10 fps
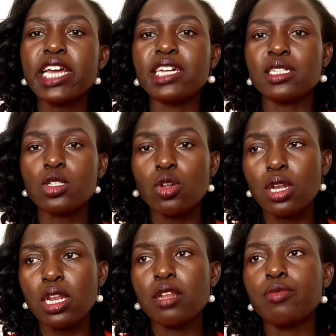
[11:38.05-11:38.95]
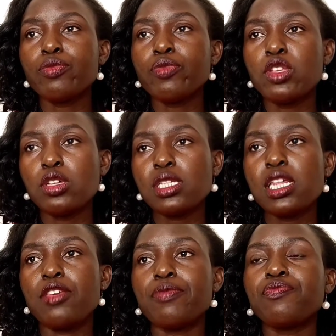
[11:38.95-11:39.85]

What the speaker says: a soul. You see,